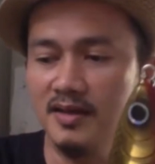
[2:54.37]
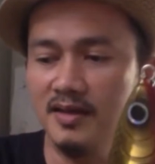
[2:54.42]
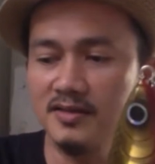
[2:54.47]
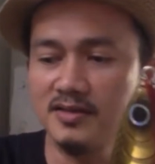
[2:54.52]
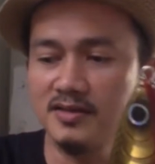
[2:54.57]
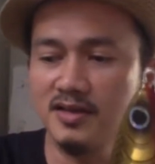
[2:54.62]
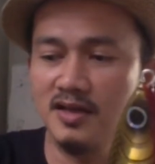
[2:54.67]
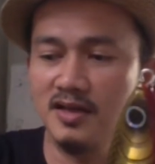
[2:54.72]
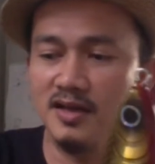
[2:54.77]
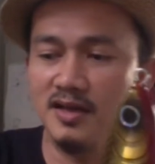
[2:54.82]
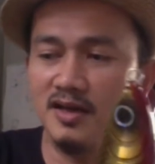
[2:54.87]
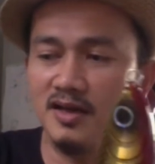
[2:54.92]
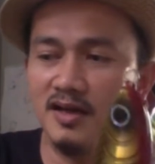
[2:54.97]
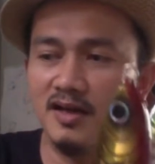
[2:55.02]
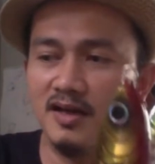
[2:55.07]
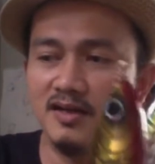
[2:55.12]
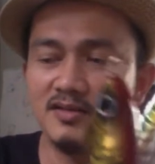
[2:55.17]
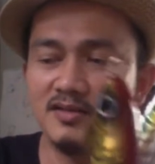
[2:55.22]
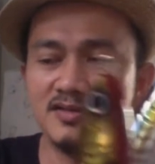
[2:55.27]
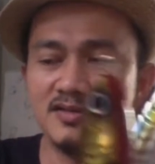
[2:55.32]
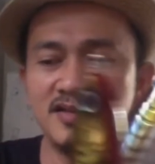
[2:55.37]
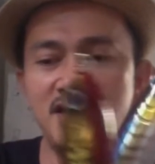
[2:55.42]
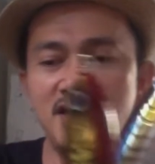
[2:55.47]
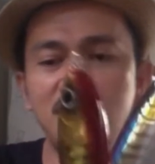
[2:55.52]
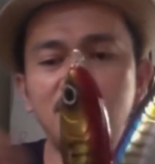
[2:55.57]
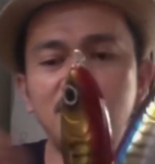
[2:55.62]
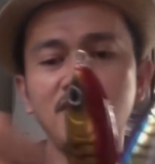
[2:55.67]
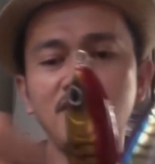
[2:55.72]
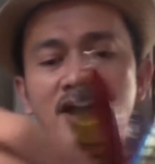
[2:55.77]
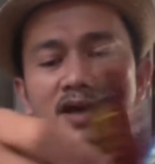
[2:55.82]
it's
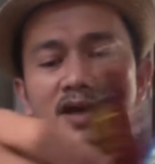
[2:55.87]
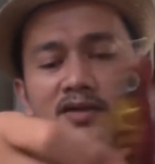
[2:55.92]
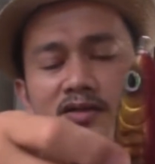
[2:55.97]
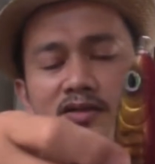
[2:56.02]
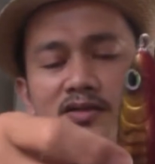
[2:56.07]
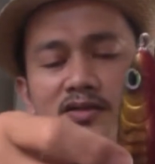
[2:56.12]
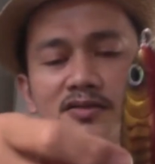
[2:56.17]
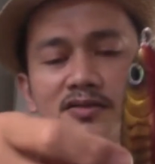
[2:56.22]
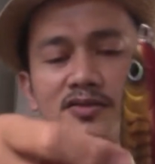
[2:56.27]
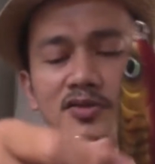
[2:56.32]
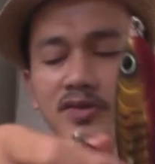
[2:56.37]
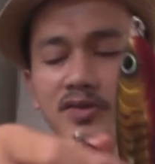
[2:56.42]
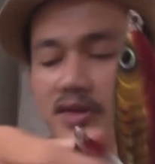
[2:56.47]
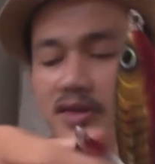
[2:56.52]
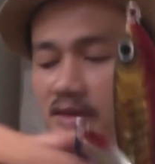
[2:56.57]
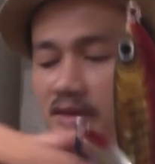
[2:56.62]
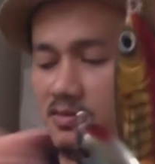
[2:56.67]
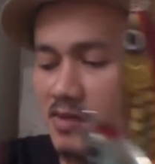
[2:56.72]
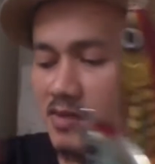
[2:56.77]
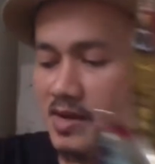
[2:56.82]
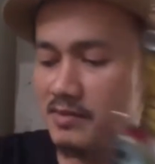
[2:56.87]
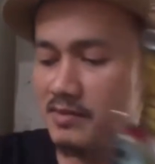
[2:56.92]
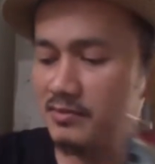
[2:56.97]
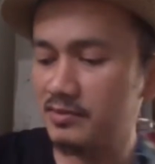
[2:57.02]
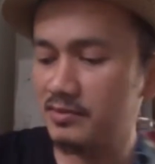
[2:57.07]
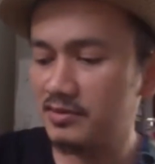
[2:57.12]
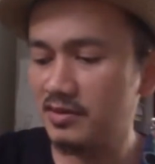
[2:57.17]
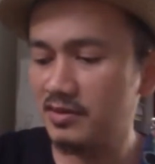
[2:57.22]
some 130 grams,